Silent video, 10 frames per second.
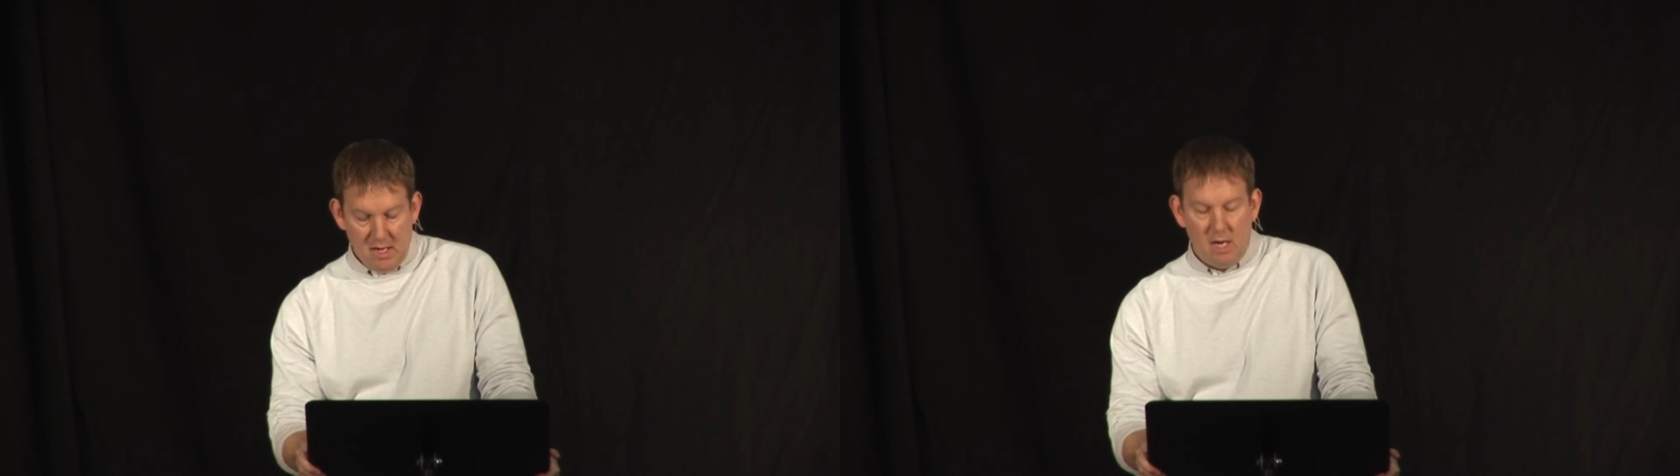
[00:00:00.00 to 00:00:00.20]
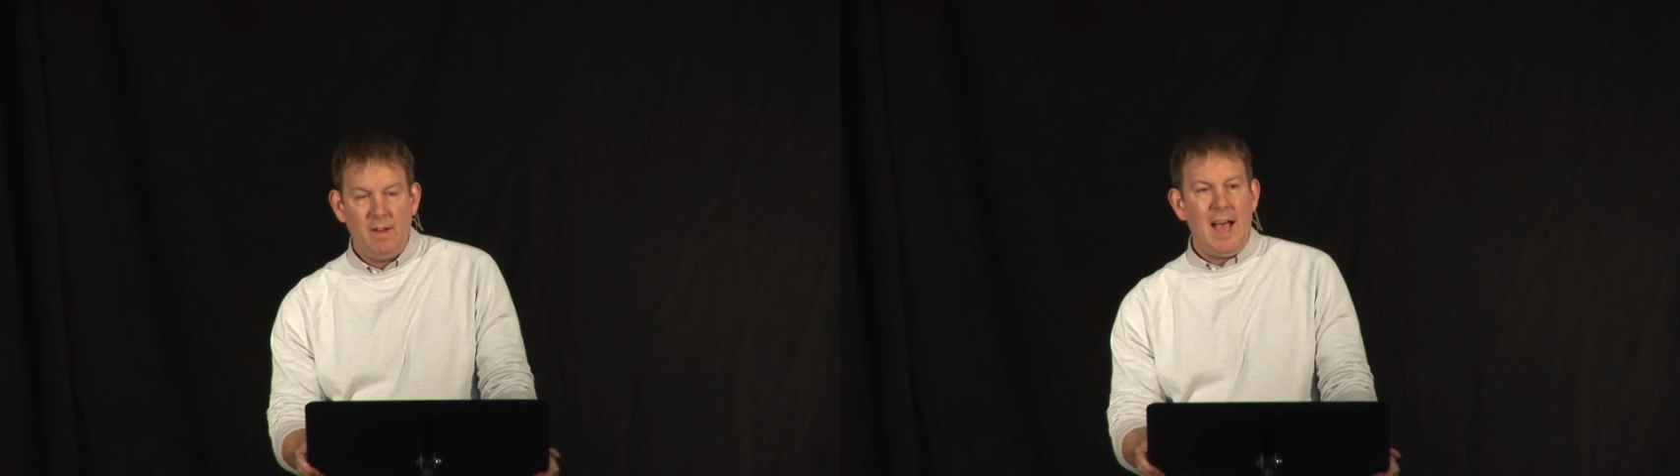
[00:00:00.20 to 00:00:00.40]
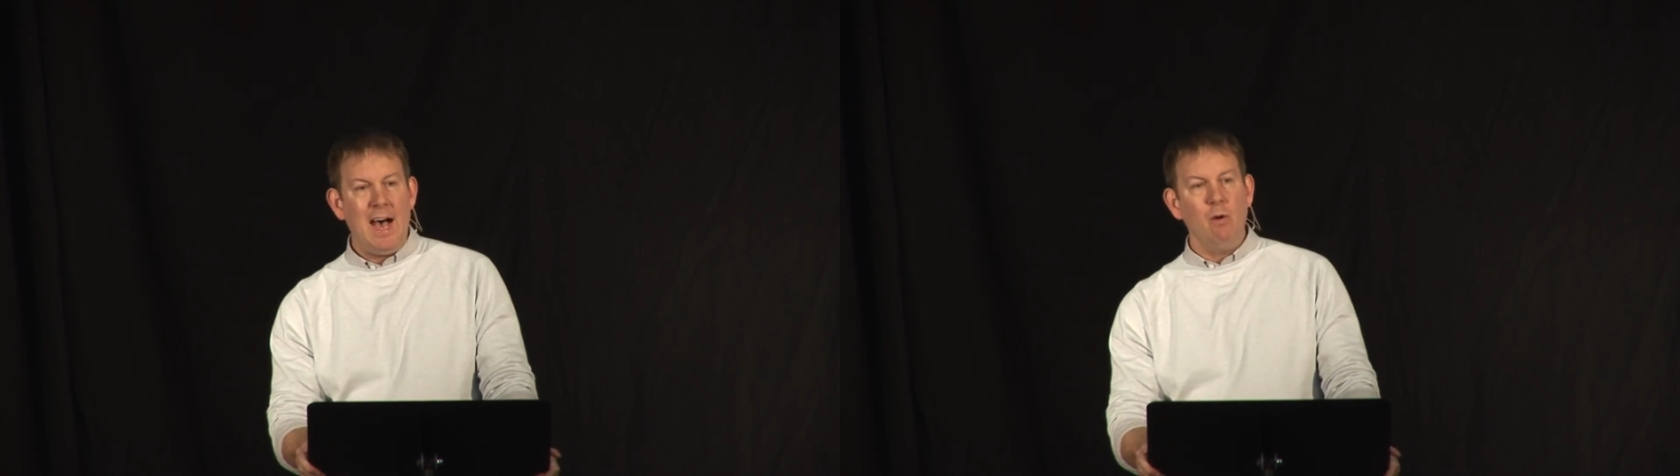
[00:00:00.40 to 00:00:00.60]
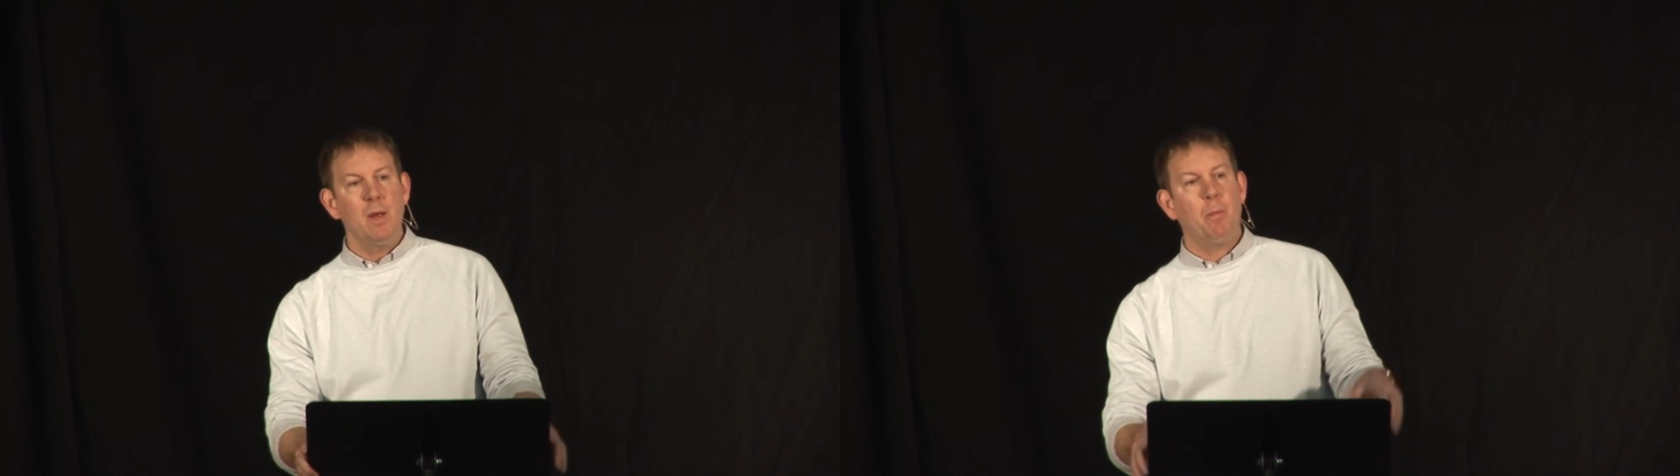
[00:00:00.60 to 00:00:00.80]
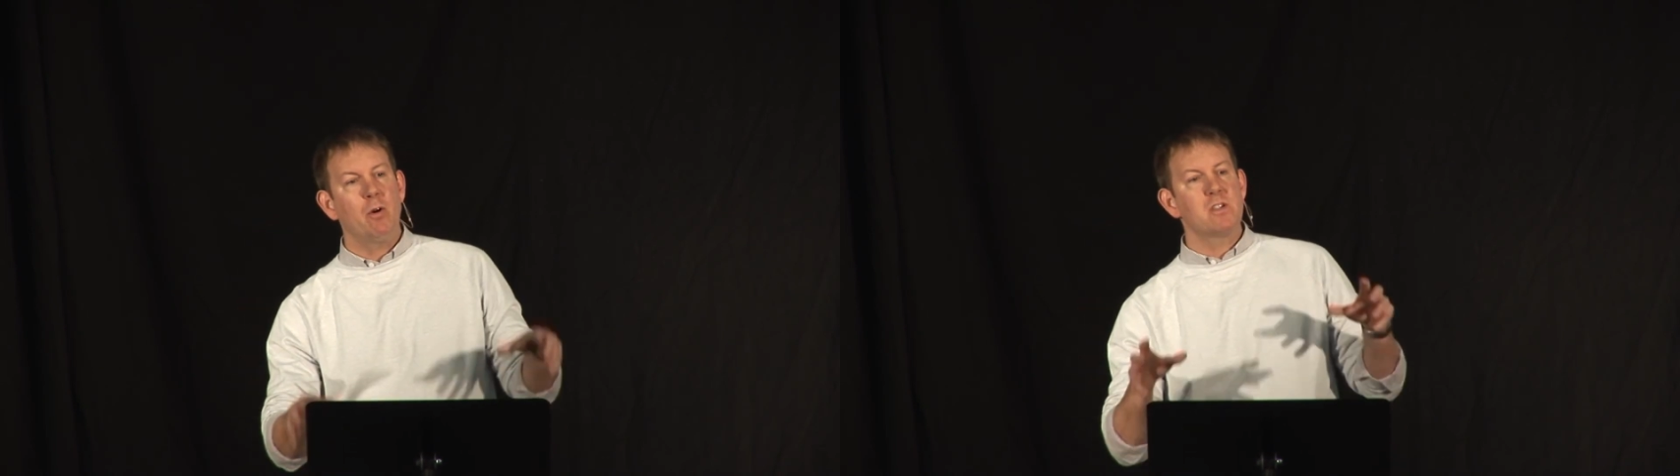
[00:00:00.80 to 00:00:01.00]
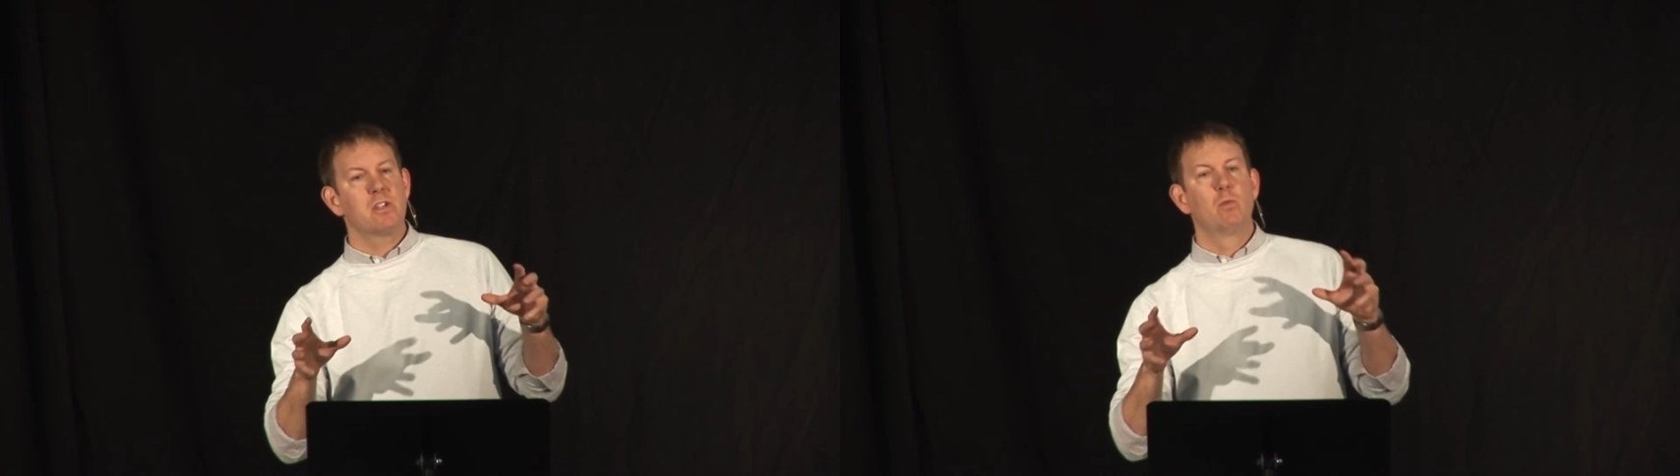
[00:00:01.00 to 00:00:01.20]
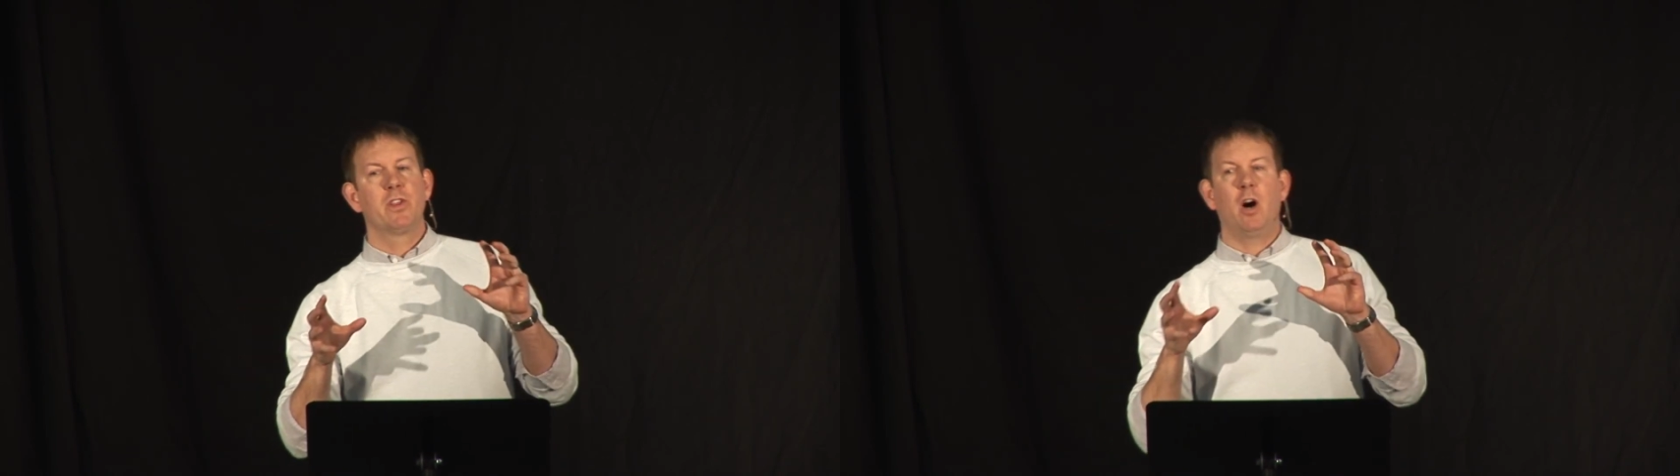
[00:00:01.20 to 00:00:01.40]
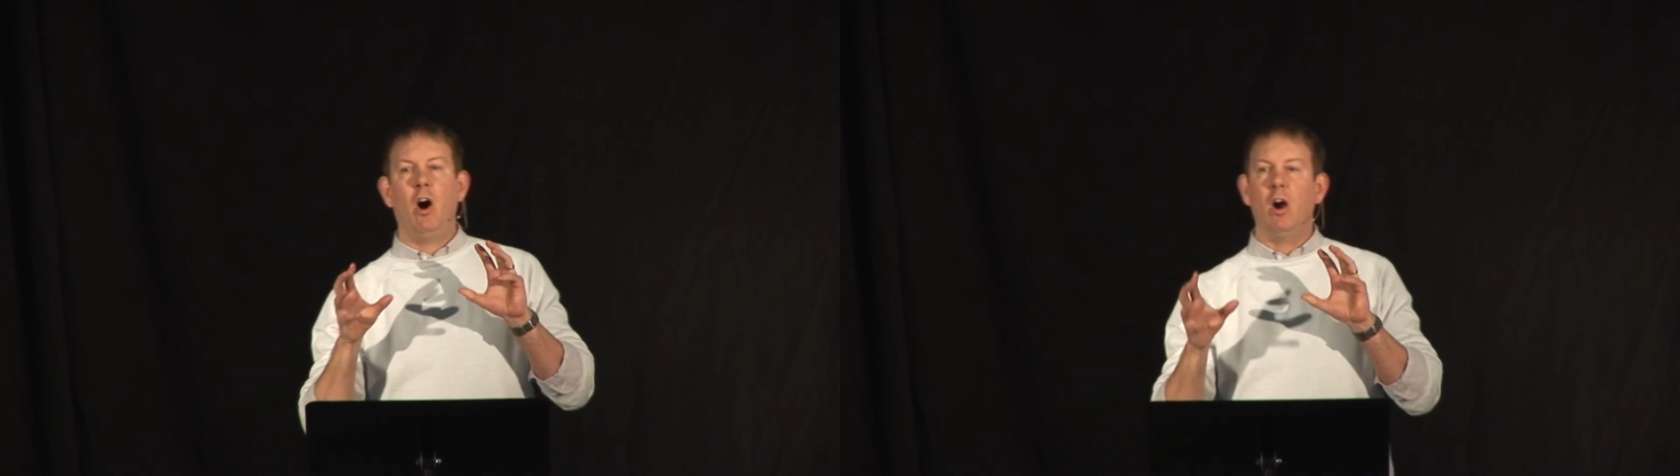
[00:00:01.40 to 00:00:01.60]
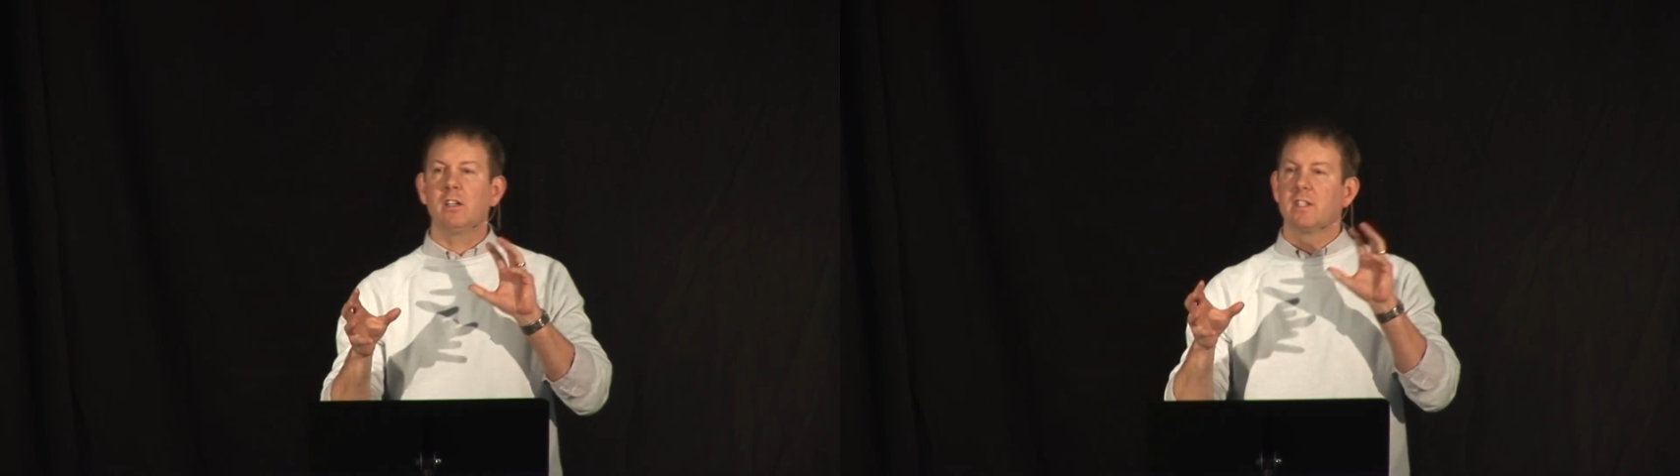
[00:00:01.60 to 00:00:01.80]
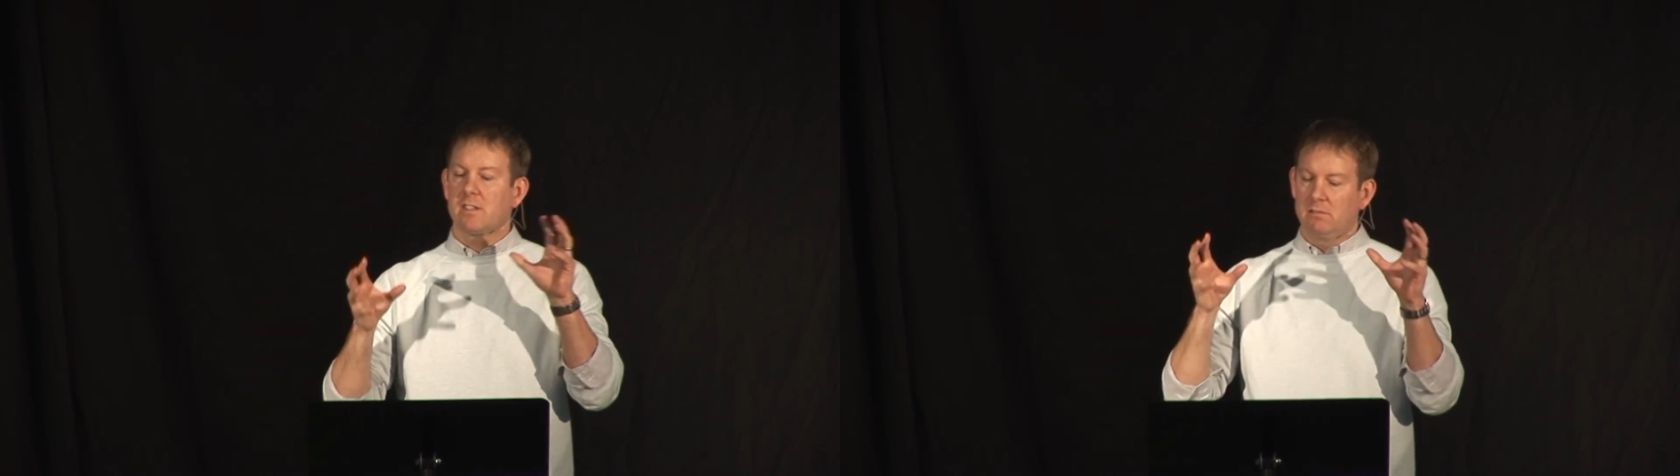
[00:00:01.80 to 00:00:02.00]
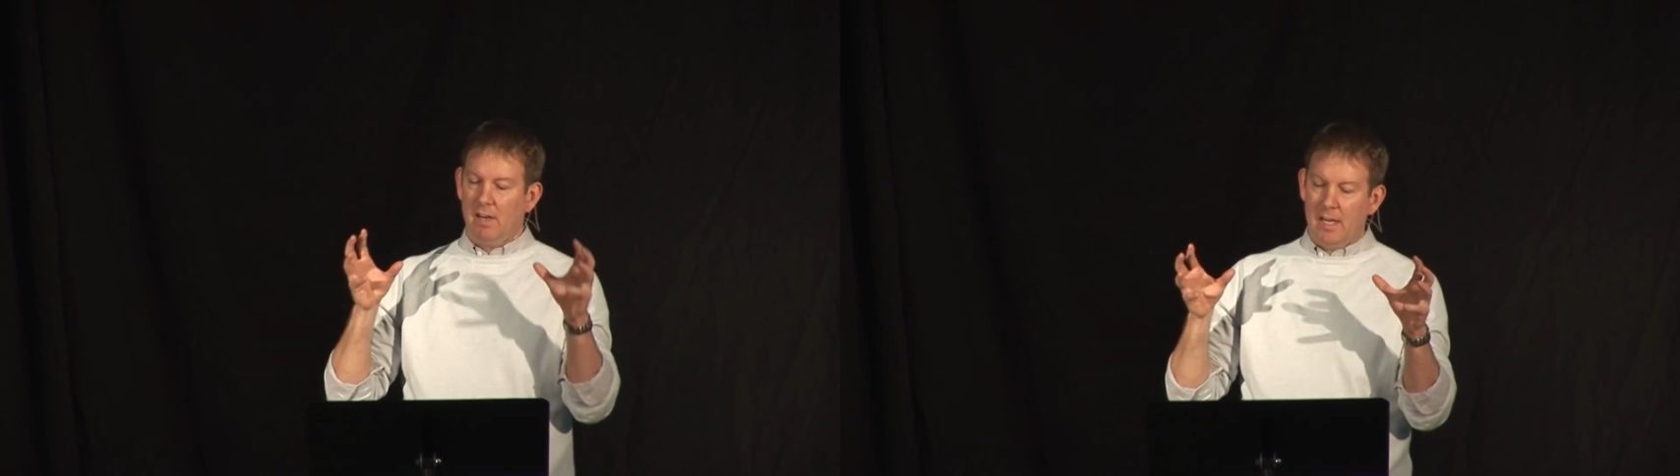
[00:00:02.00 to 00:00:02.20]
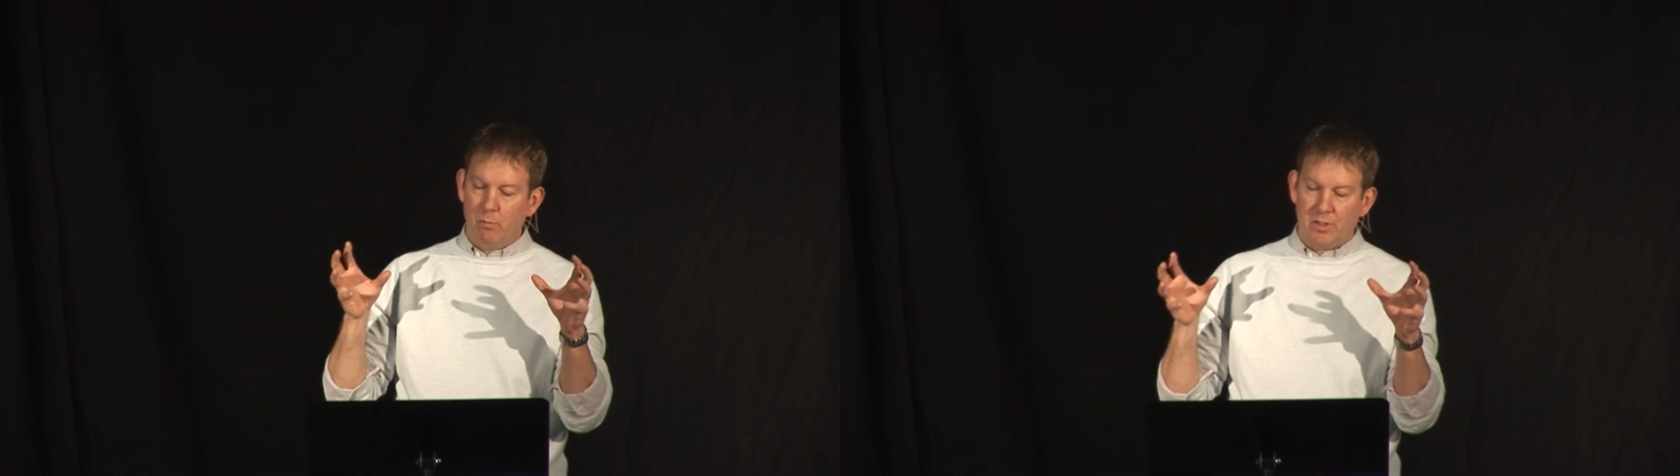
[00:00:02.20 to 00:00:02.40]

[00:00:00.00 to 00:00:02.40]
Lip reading: of how a person with a heart that's aligned